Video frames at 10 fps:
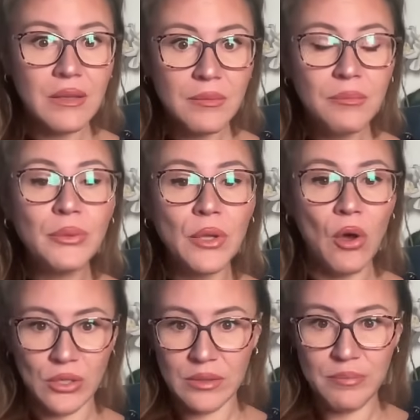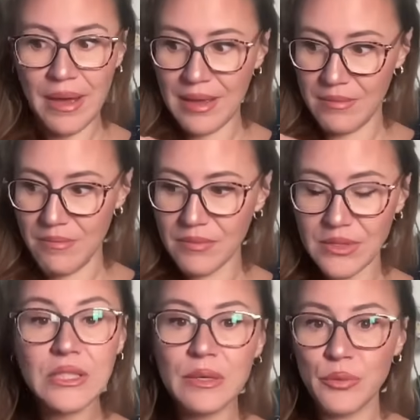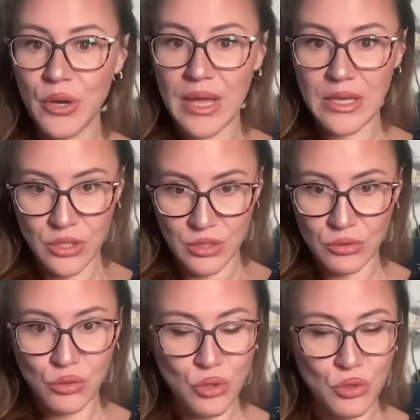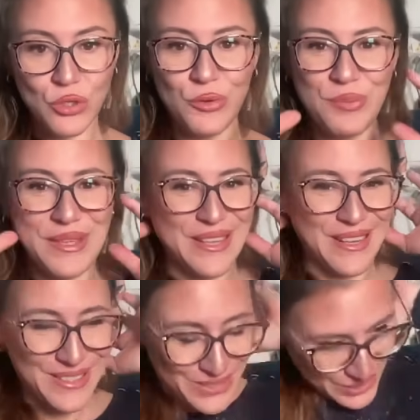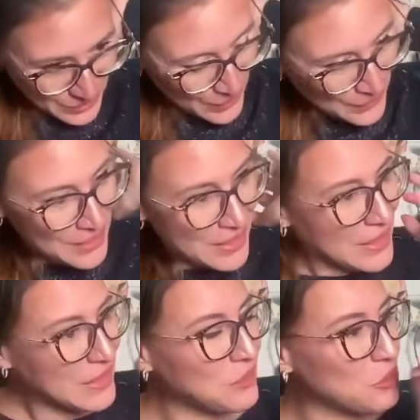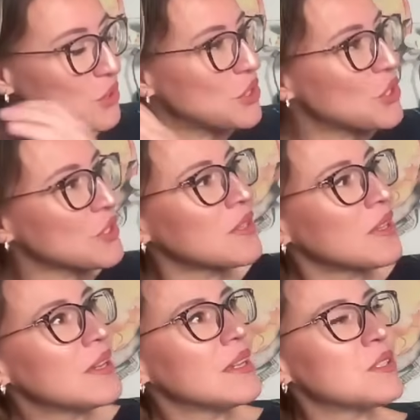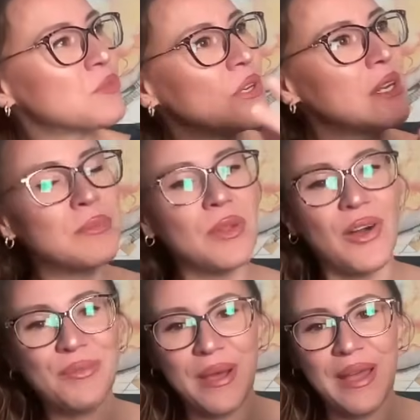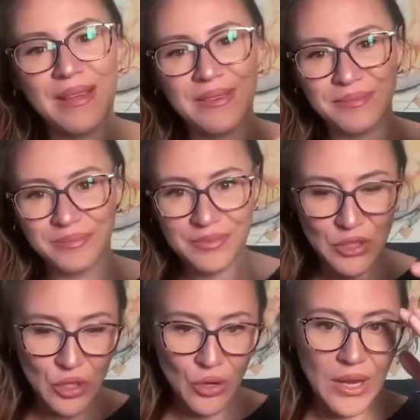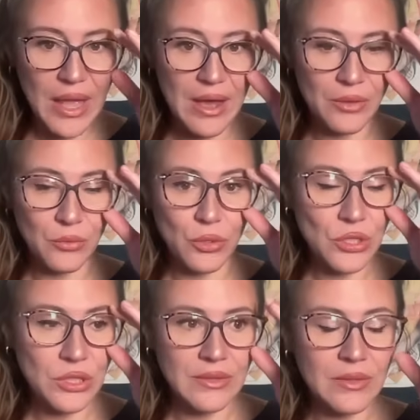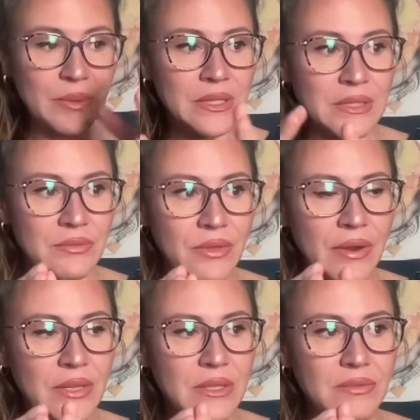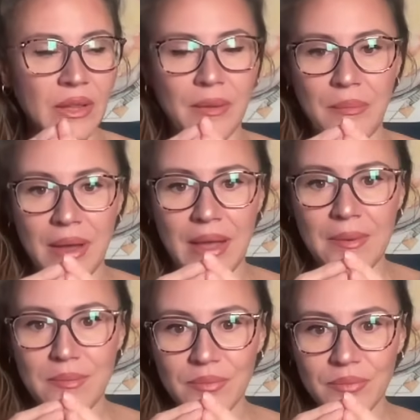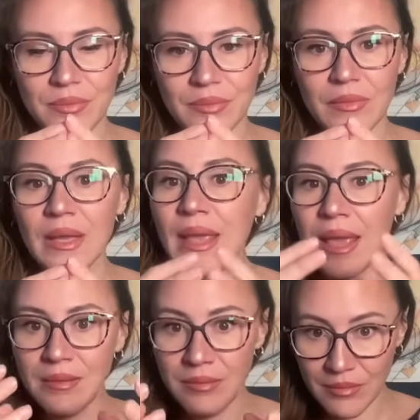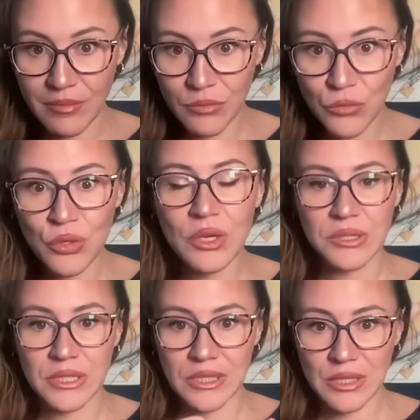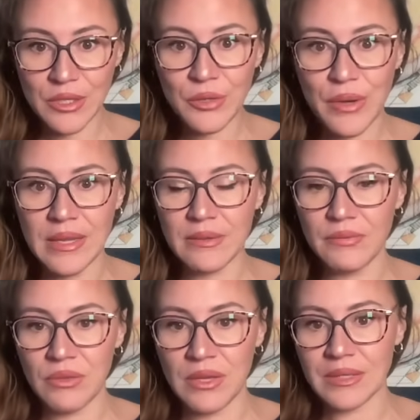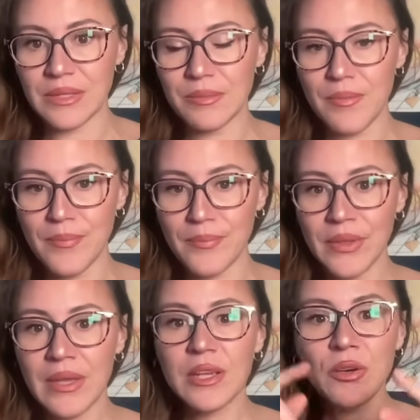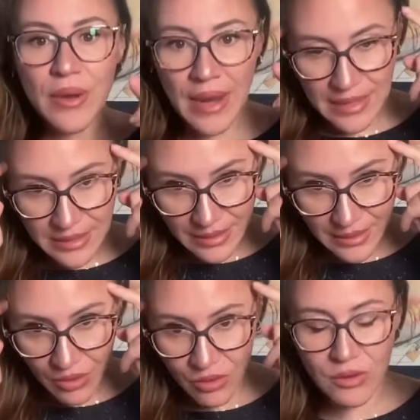blocked by stimulation on social media and so on. Intuition is really blocked by zoning out, watching TV, but it's very developed by, again, doing artistic, creative things, creating, or